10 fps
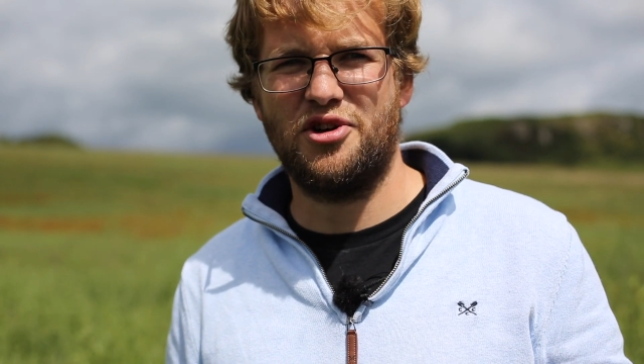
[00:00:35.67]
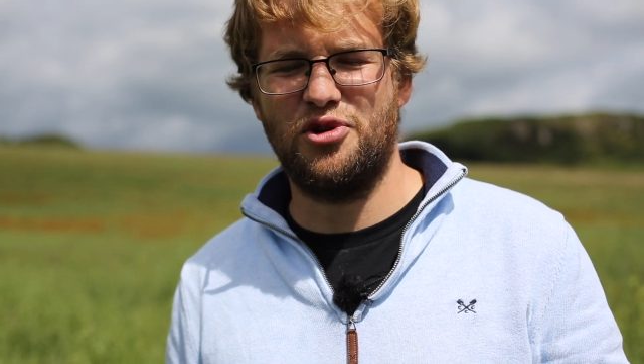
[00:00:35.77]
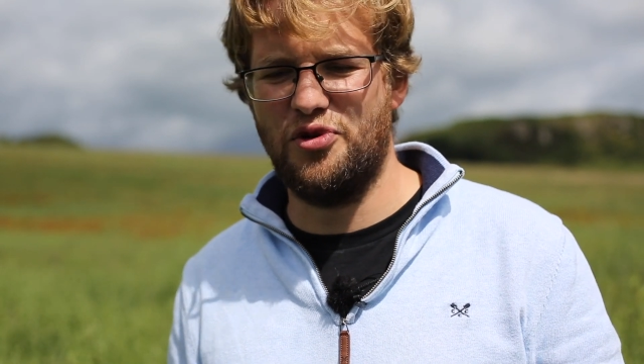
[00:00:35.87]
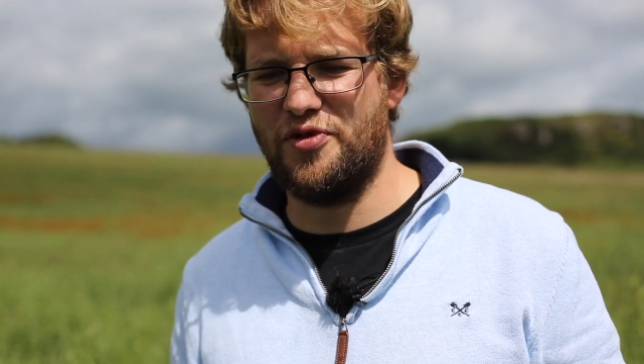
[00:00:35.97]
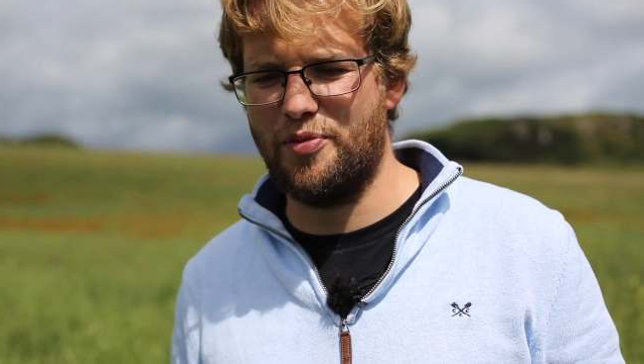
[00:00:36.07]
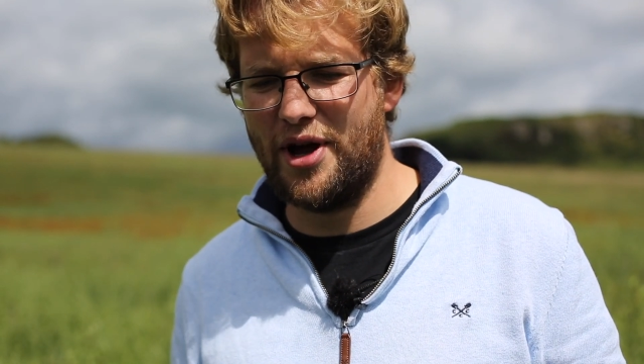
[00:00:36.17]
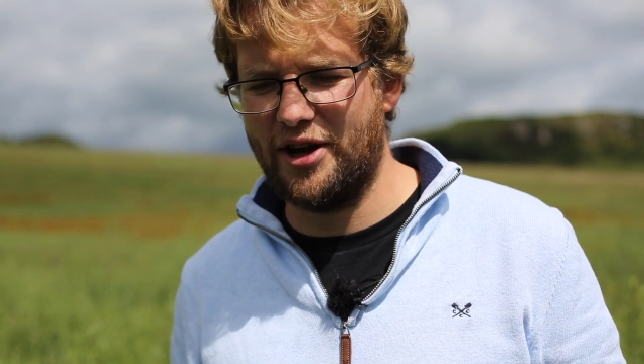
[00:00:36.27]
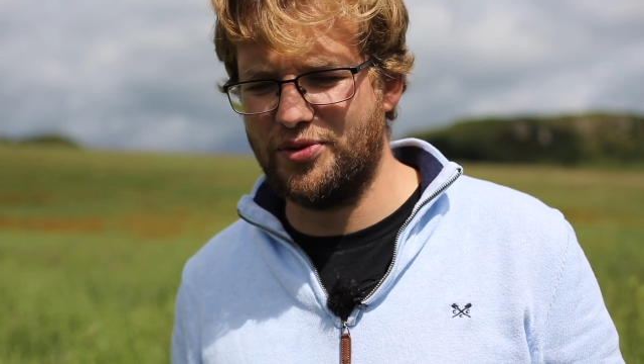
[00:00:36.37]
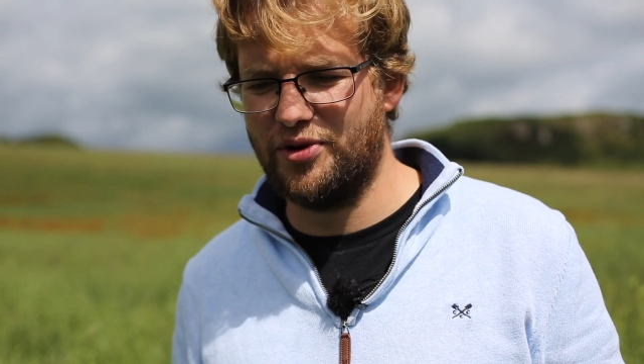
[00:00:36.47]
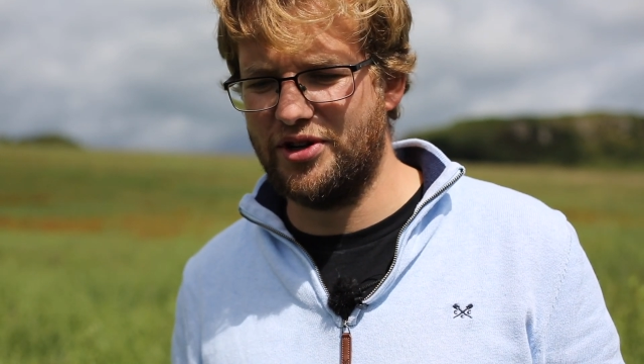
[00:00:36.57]
clover
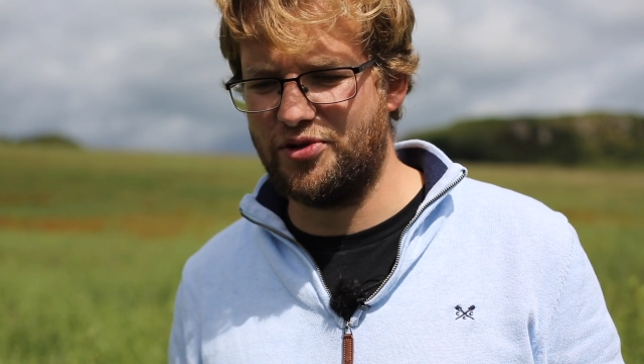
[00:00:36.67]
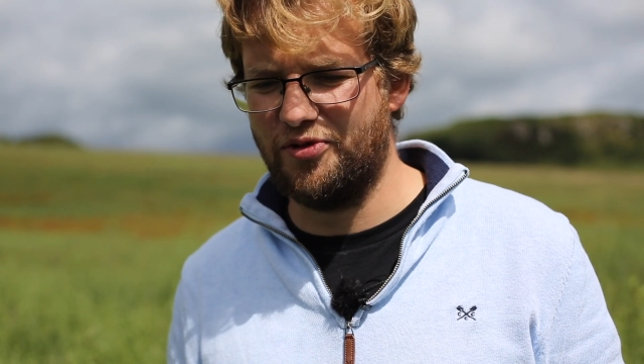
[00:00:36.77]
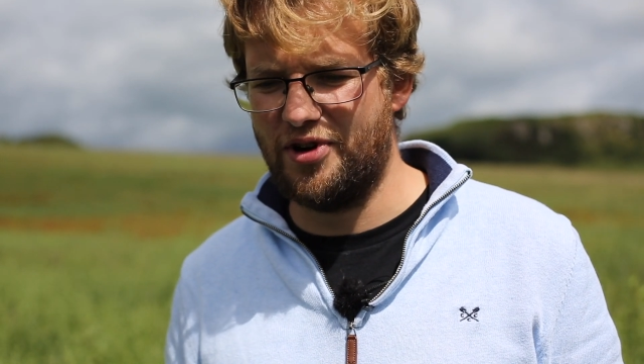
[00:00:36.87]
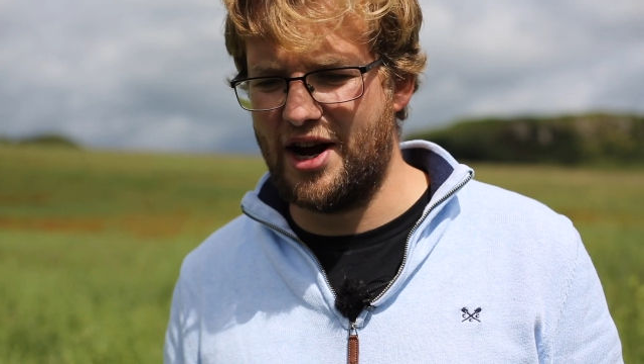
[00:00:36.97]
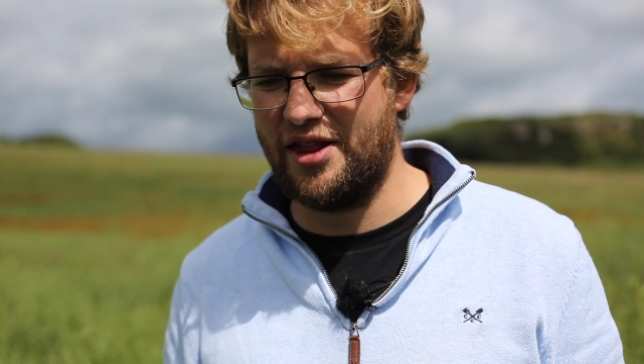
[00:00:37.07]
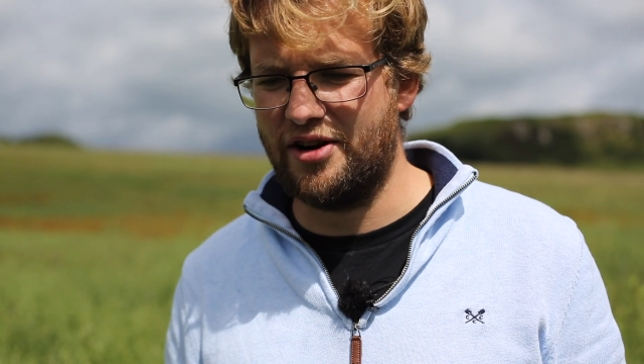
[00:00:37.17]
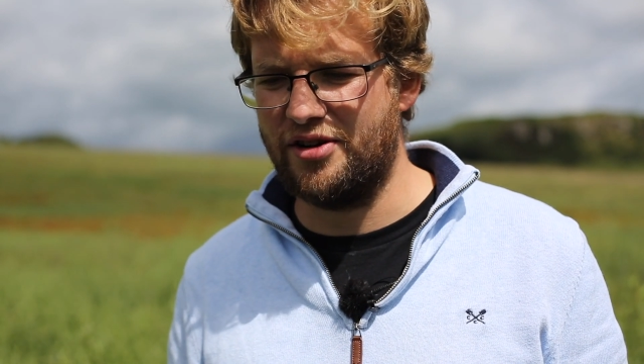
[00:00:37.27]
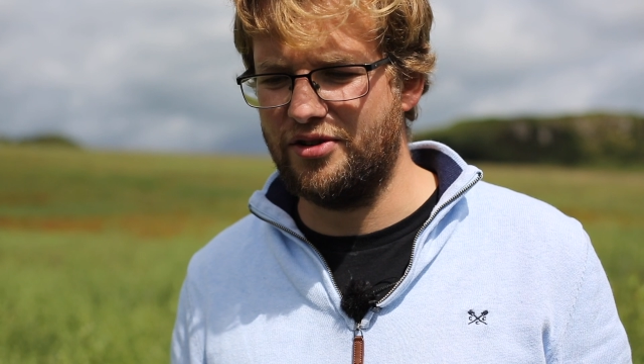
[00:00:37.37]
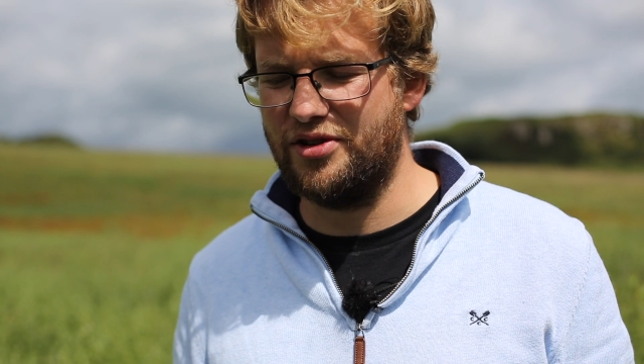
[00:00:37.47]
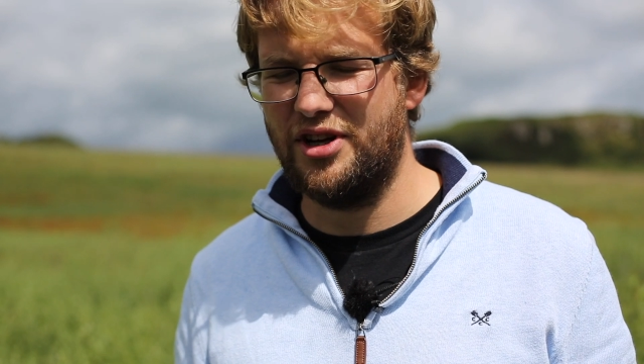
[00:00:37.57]
mix where it's
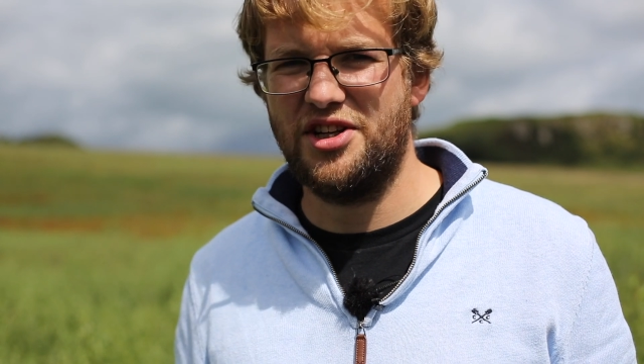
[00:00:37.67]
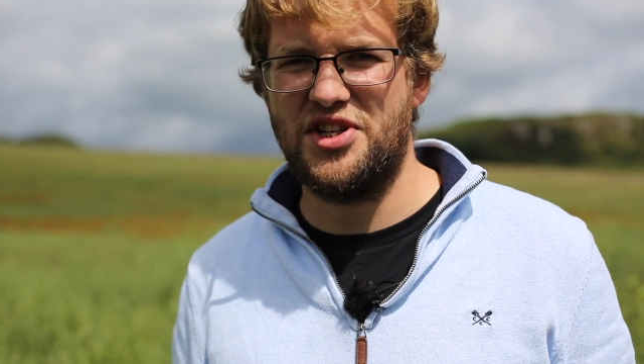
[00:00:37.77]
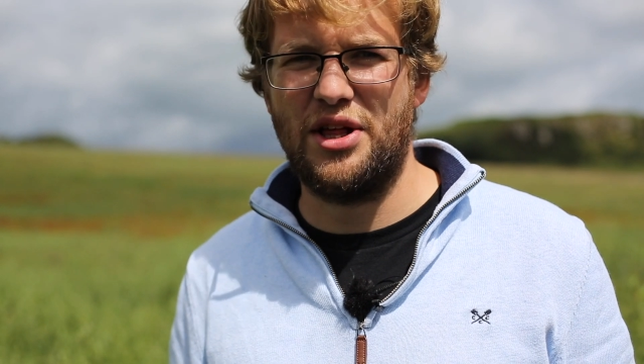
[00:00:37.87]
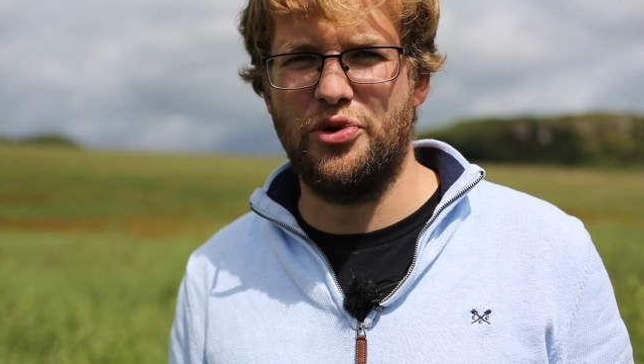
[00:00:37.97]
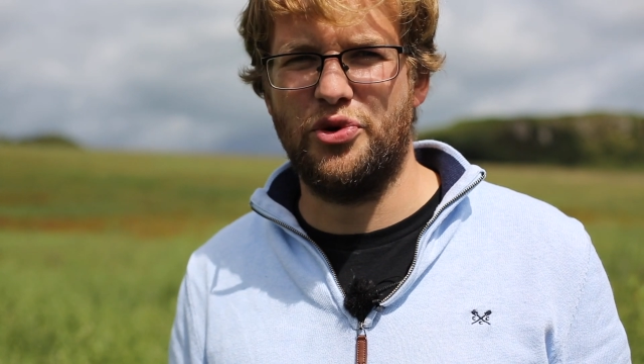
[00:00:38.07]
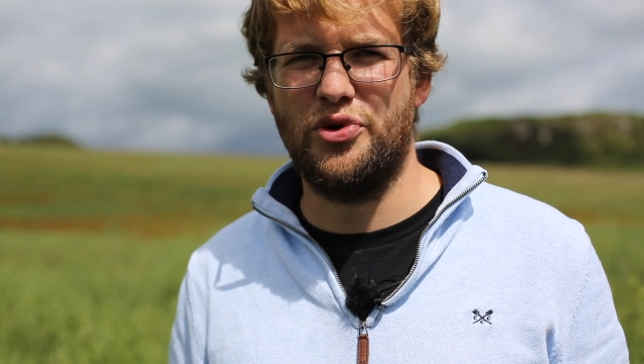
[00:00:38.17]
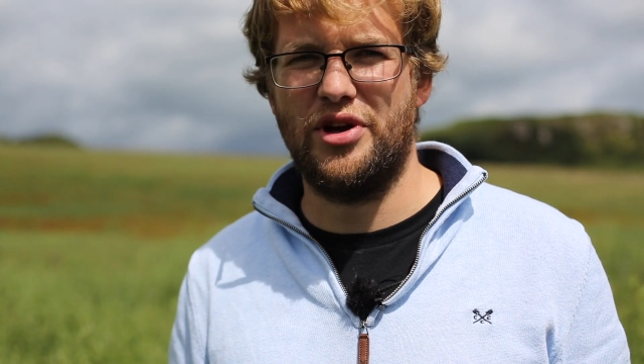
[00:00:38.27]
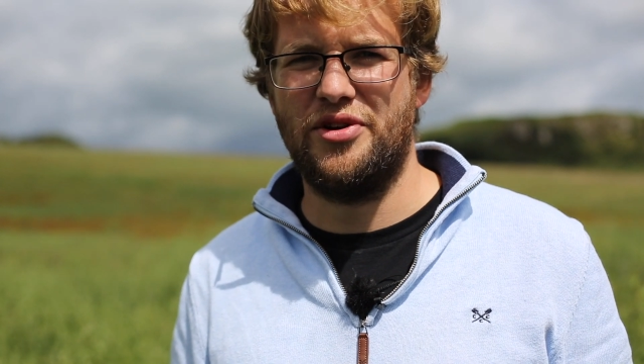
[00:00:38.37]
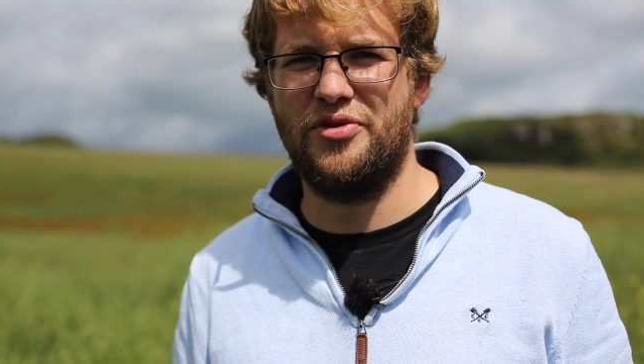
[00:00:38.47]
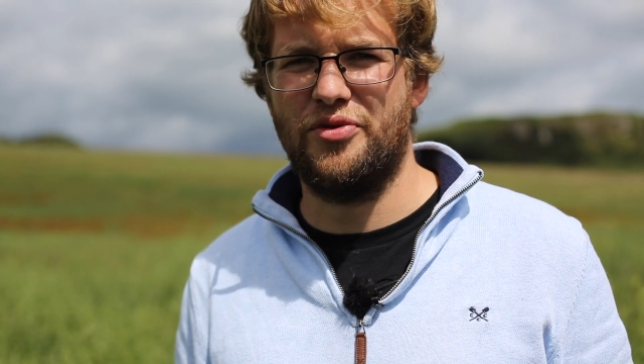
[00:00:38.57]
rather shallow
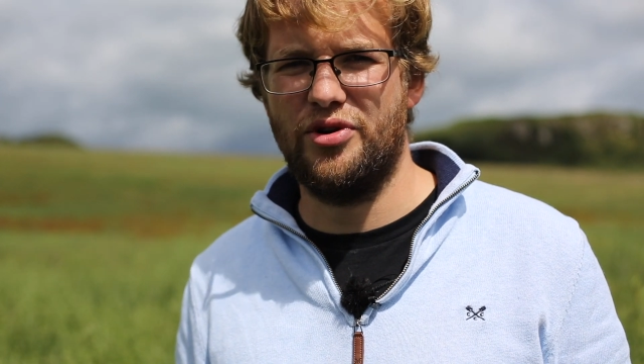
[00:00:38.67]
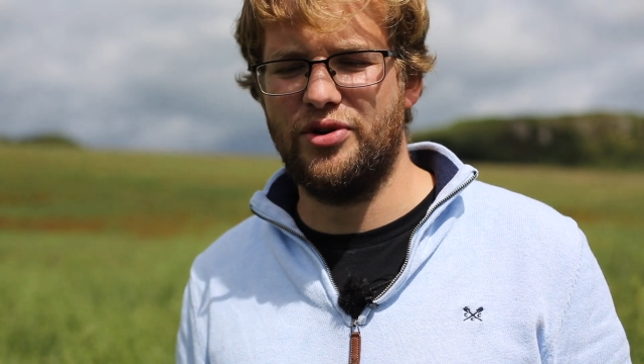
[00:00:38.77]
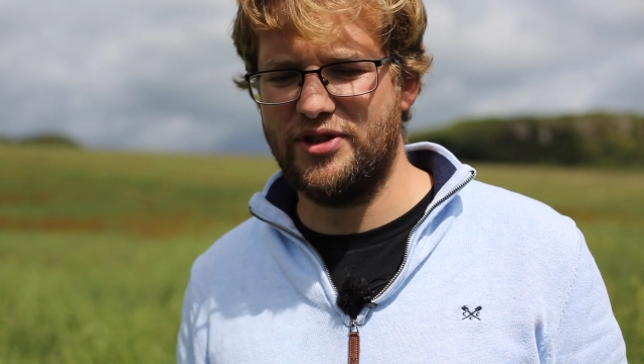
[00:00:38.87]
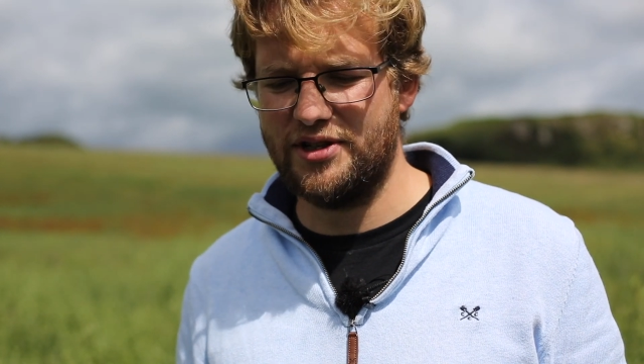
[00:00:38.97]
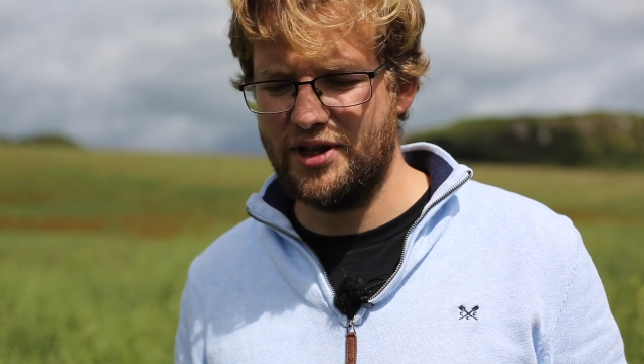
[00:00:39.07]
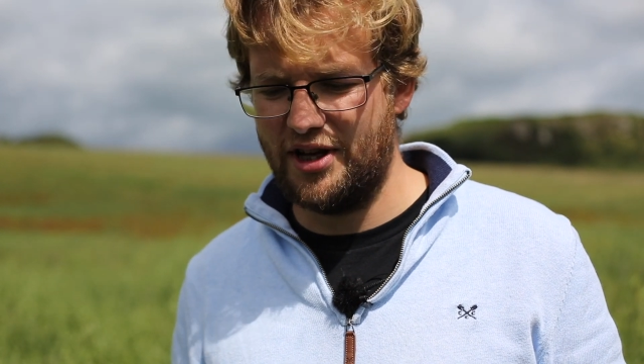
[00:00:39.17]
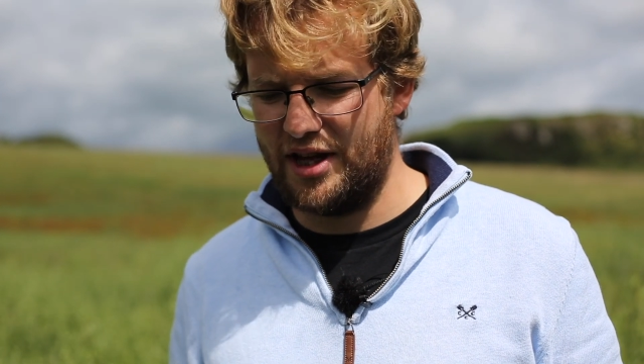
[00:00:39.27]
rooting roots.